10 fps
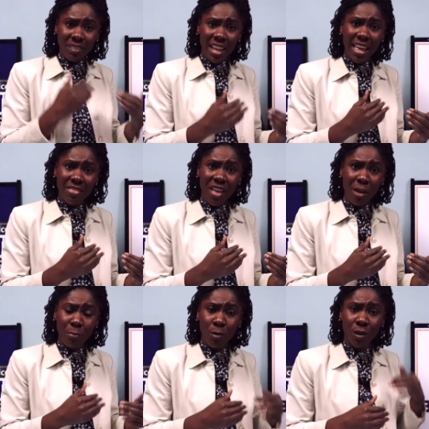at
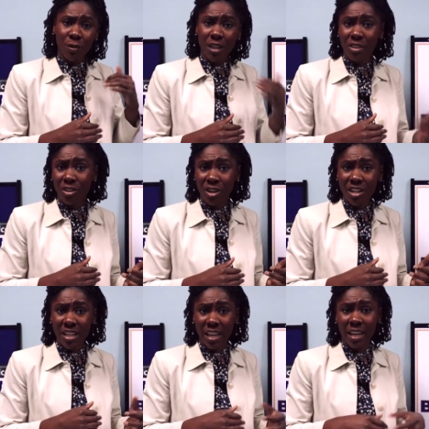that point, on that
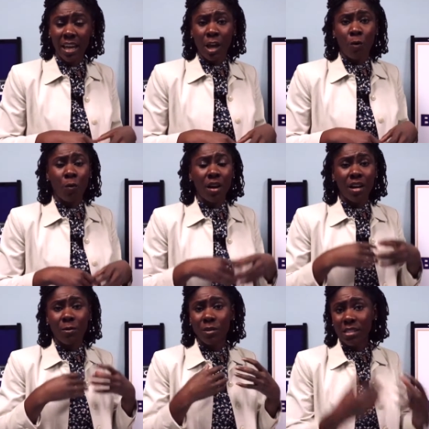third day,
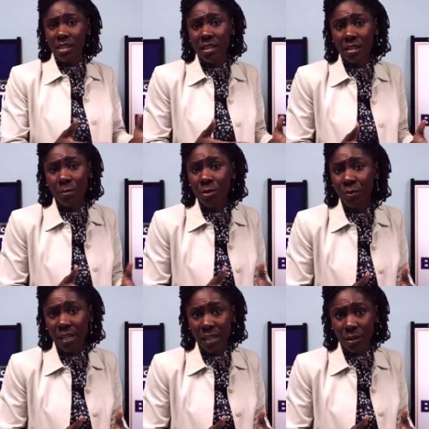we're sending them a
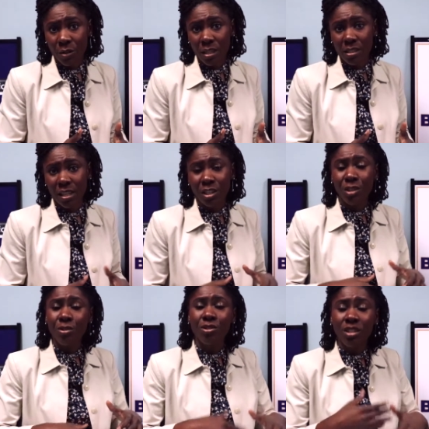3-day notice, and
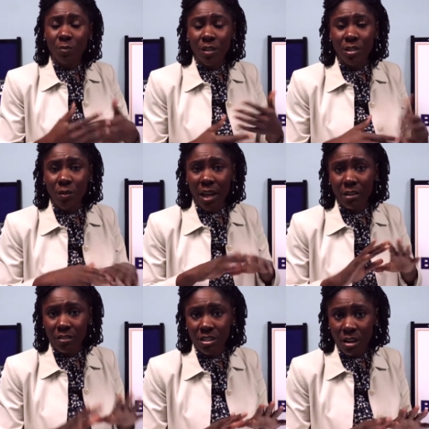usually we do kind
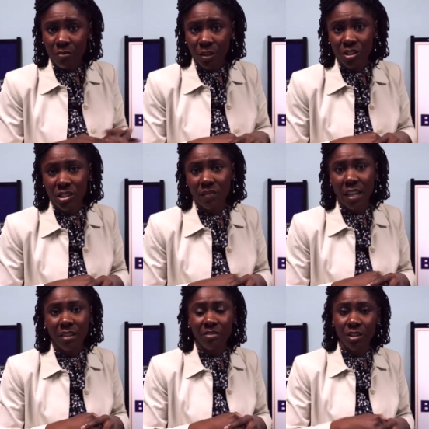of a soft version of
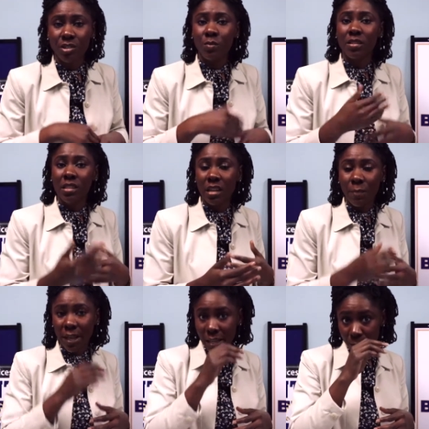that at first. We'll send it
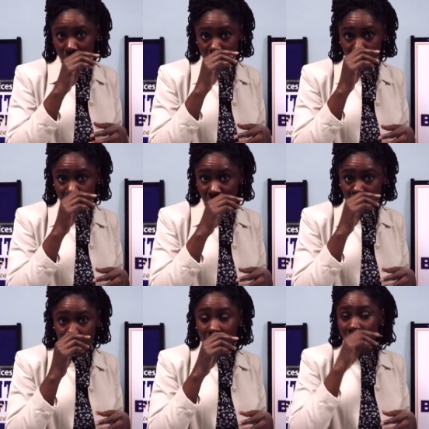by email on the
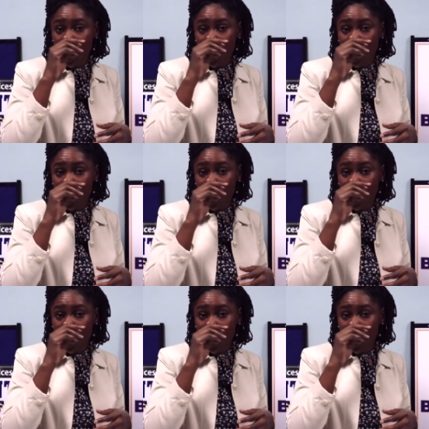3rd.